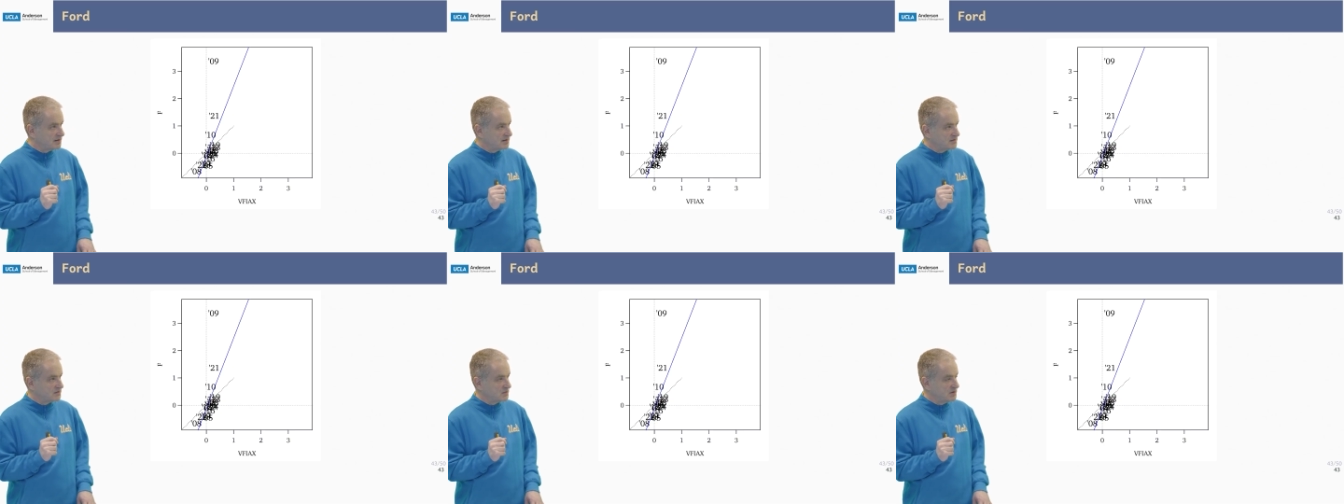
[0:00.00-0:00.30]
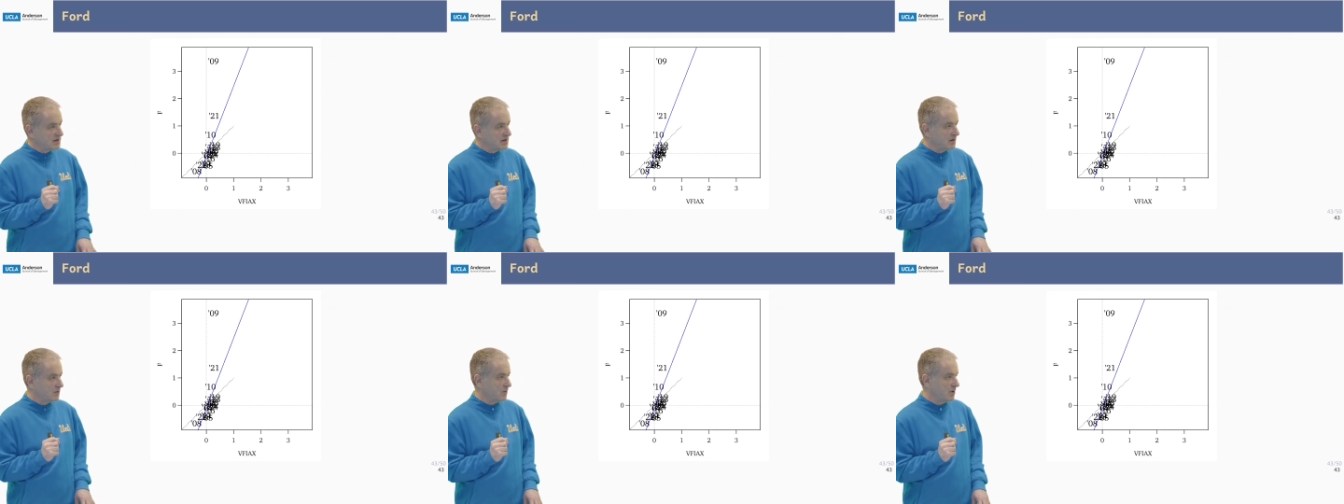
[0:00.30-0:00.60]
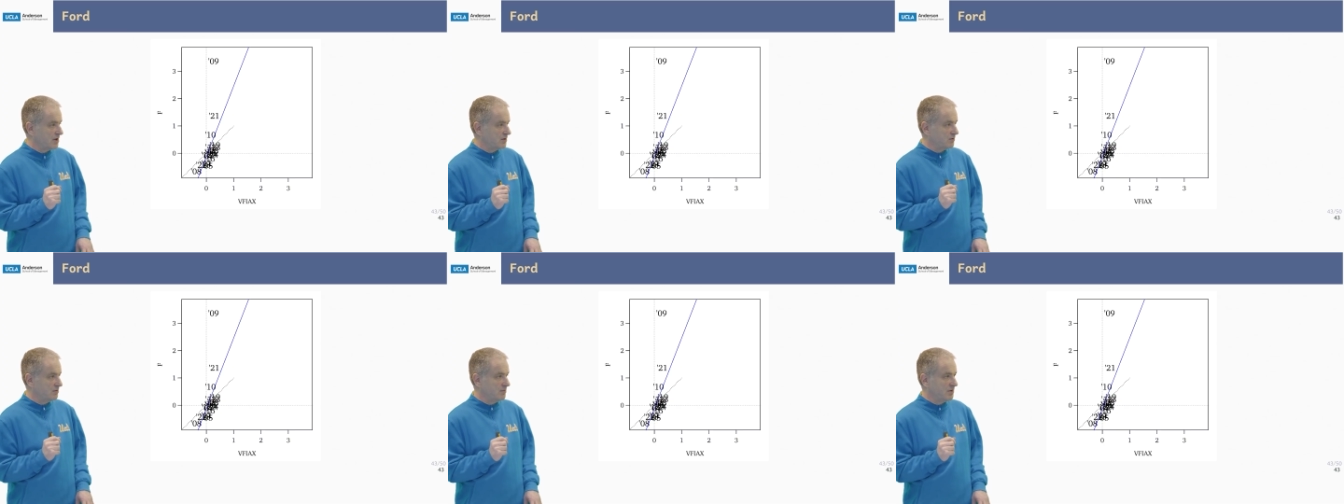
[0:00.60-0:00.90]
It's really
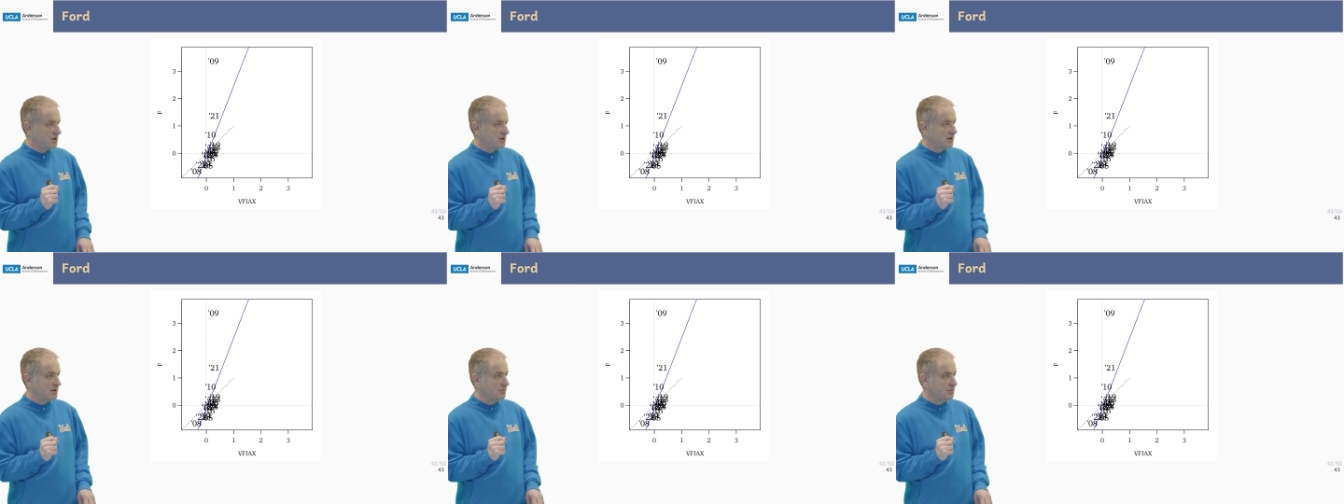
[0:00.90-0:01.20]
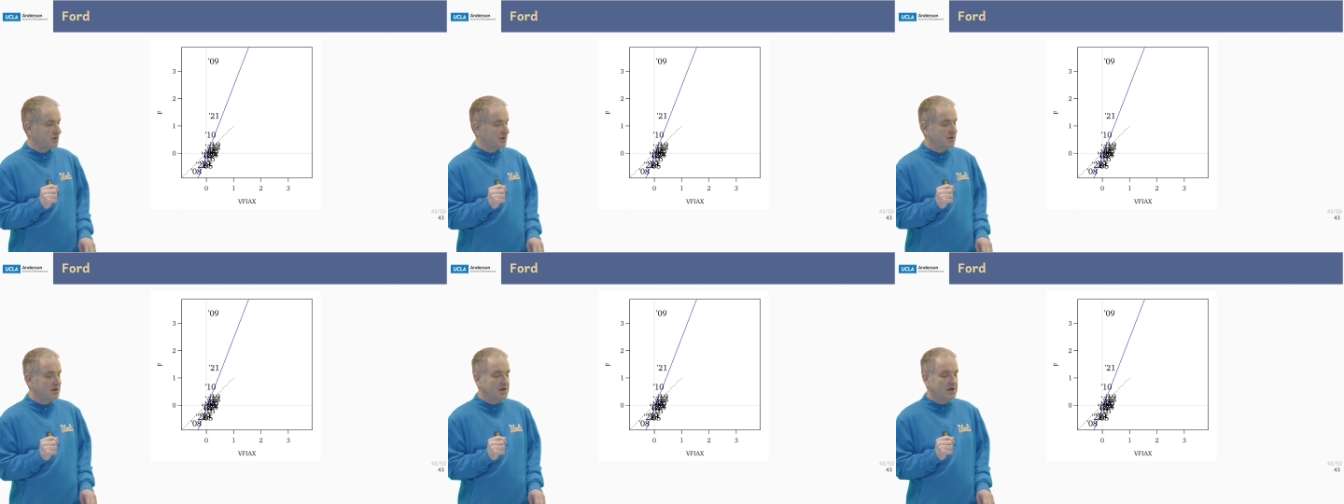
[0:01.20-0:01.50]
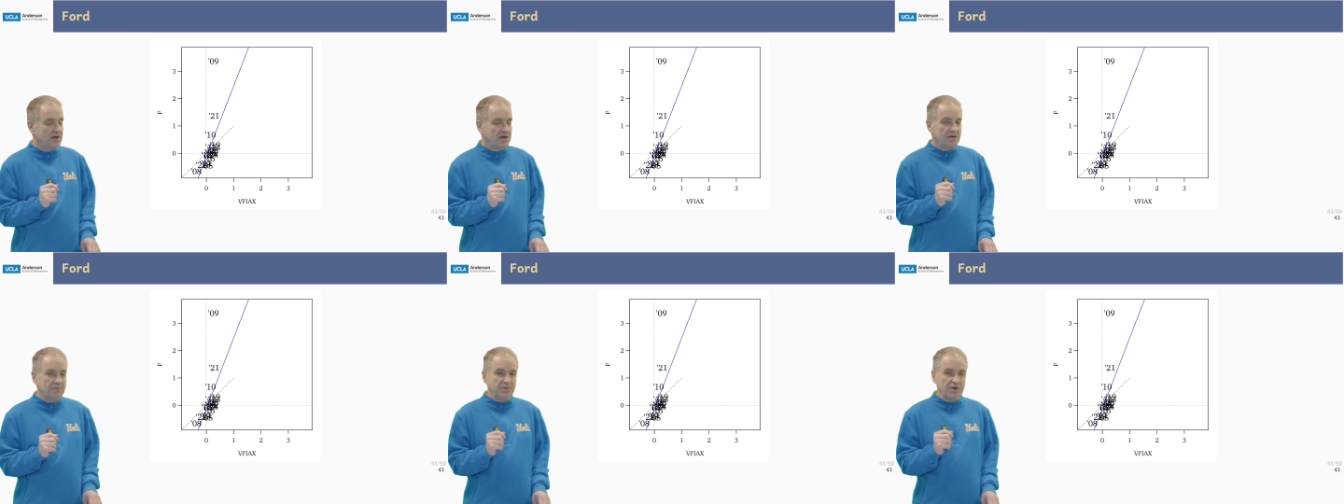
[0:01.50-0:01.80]
quite remarkable
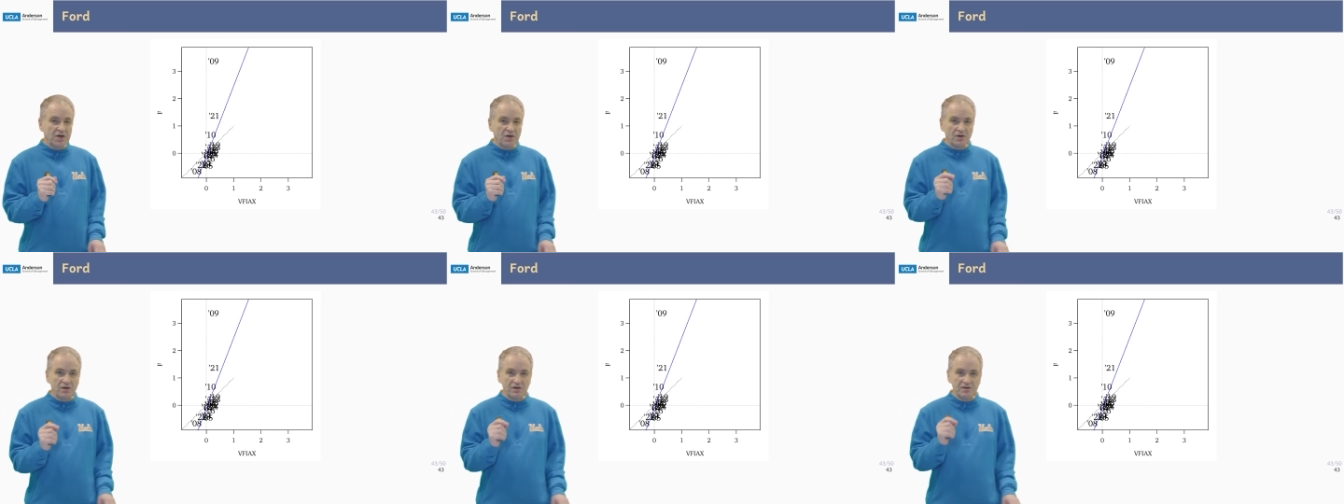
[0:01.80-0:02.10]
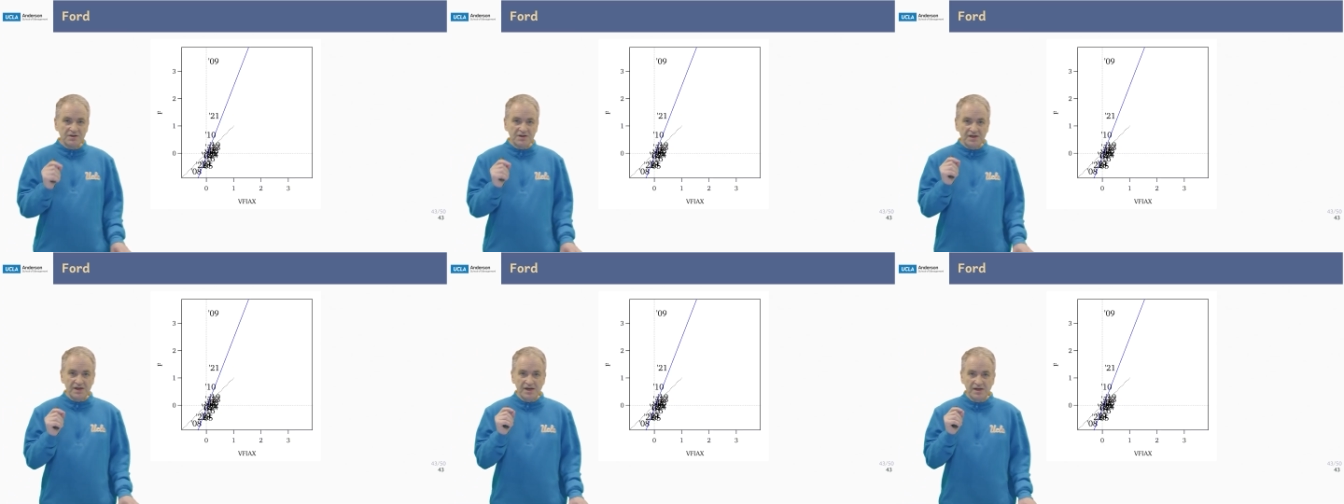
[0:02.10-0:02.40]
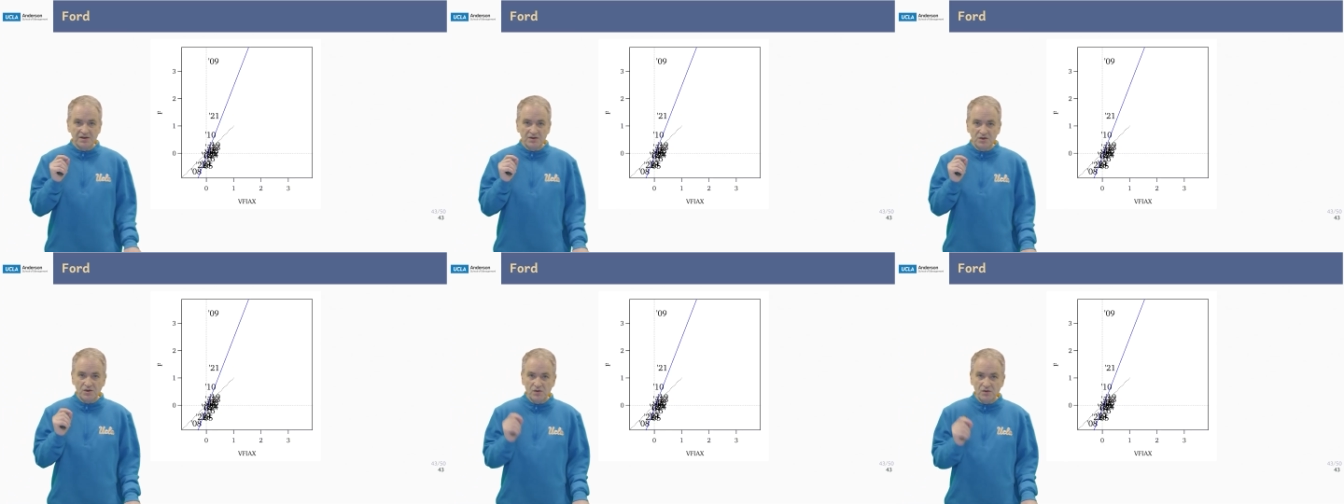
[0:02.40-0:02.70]
because
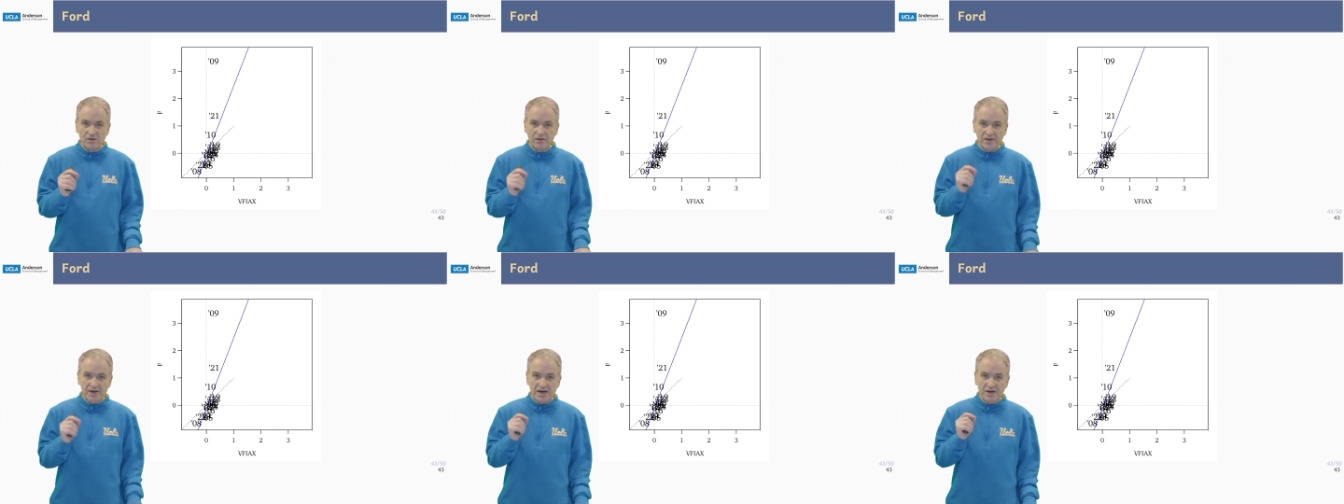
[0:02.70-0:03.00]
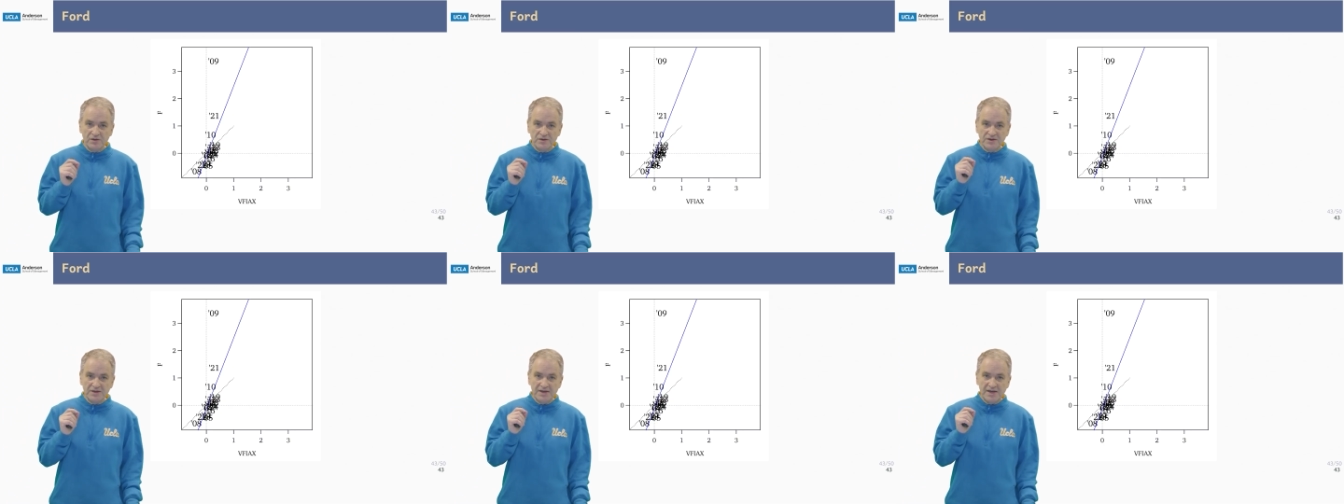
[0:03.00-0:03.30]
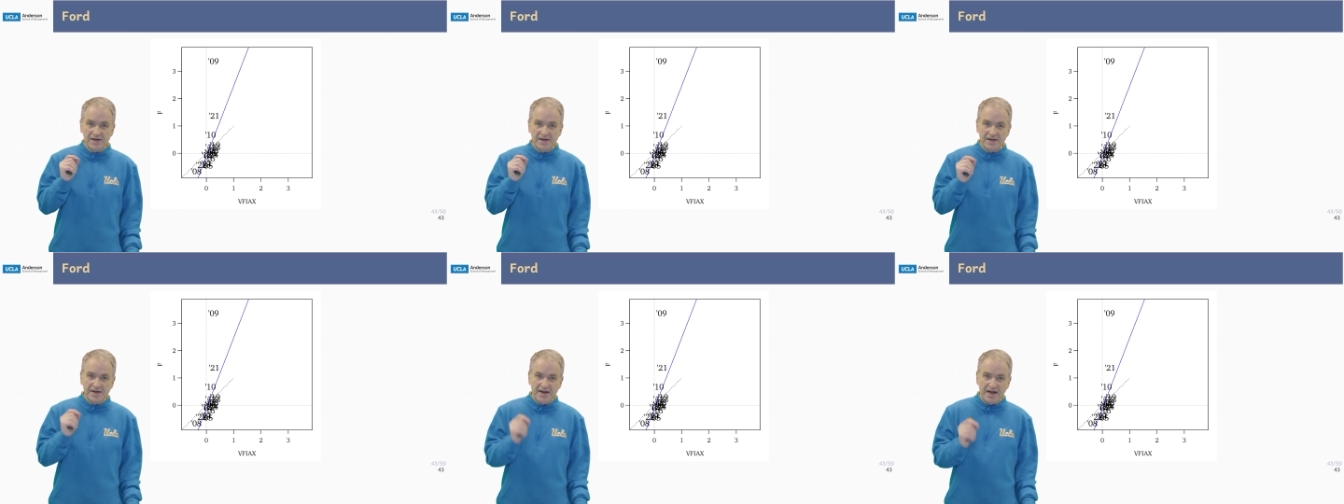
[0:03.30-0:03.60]
in
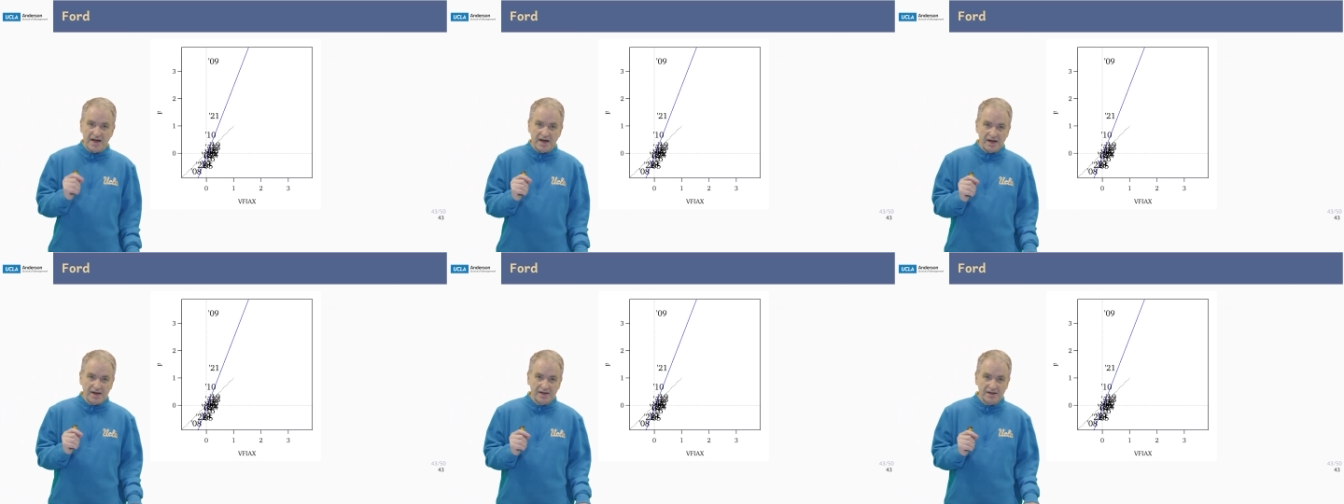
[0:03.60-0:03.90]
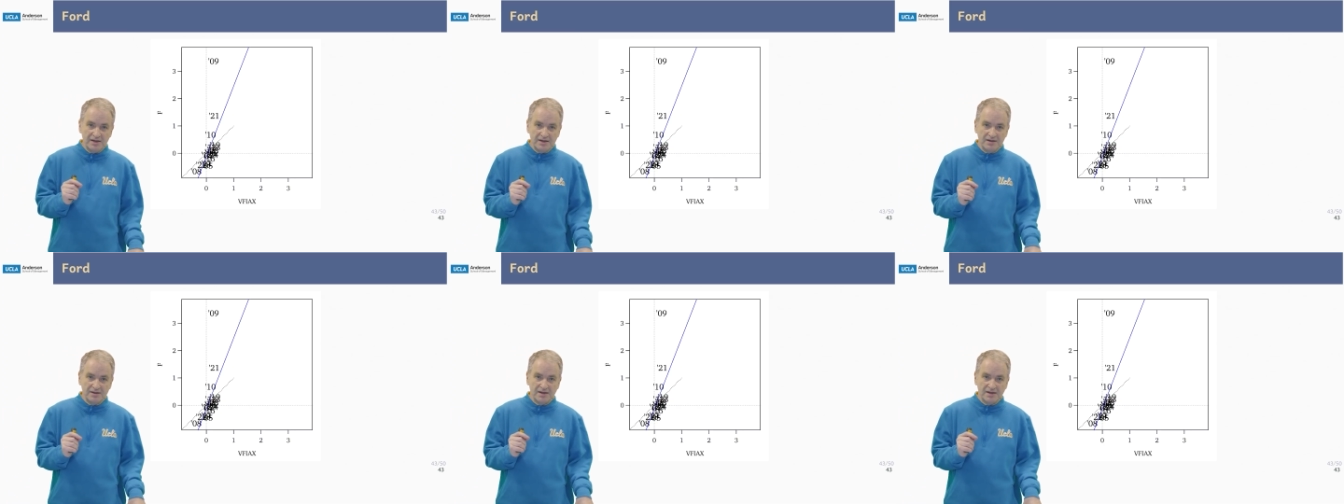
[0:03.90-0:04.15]
2009,